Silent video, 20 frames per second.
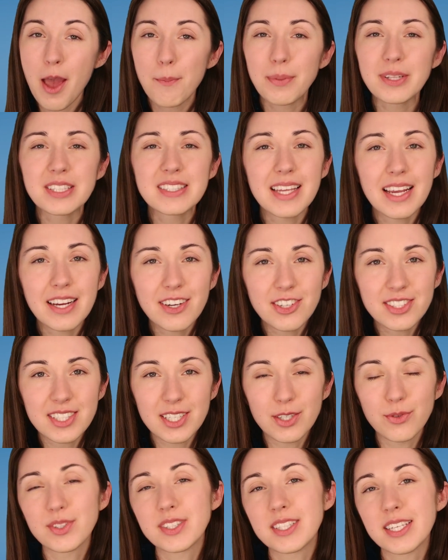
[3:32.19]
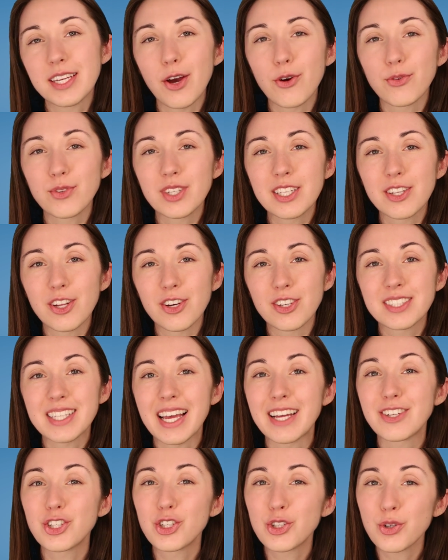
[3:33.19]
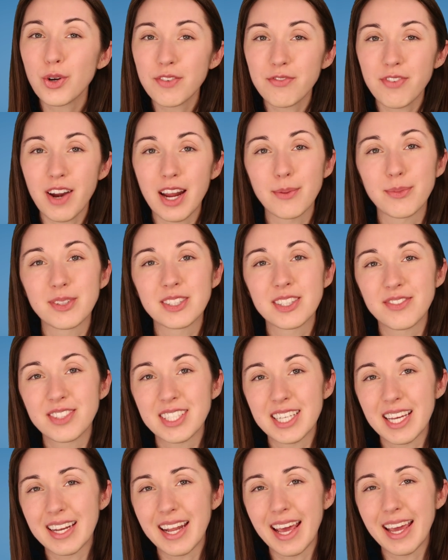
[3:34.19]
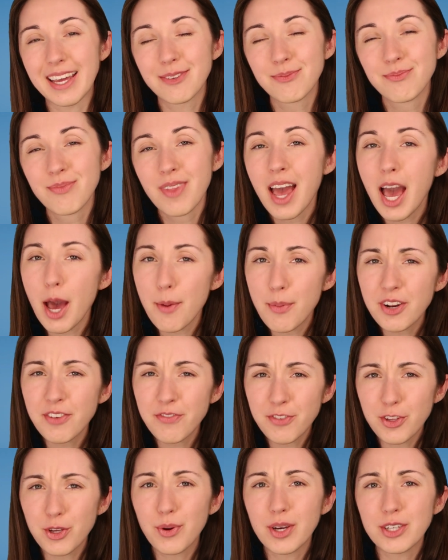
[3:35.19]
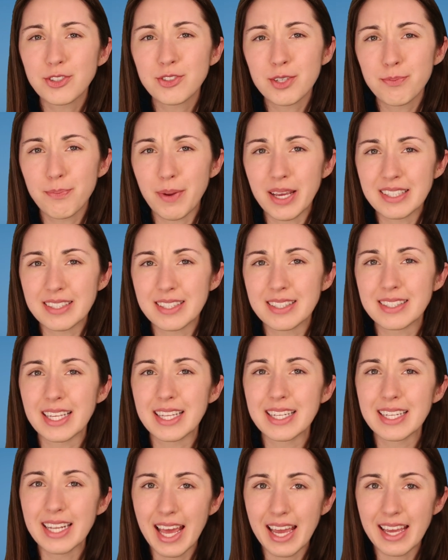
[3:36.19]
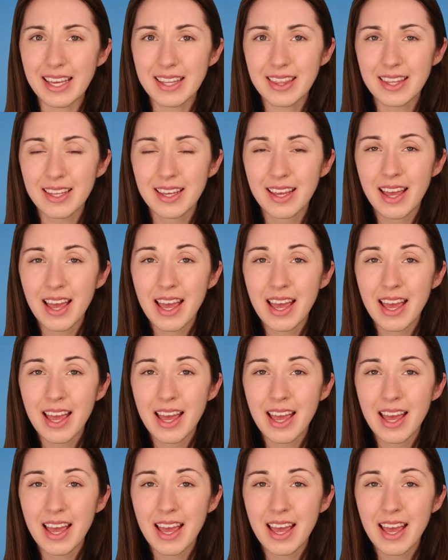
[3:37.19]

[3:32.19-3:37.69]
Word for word: But Sanger sequencing only looks at short fragments of DNA, about a few hundred bases in length.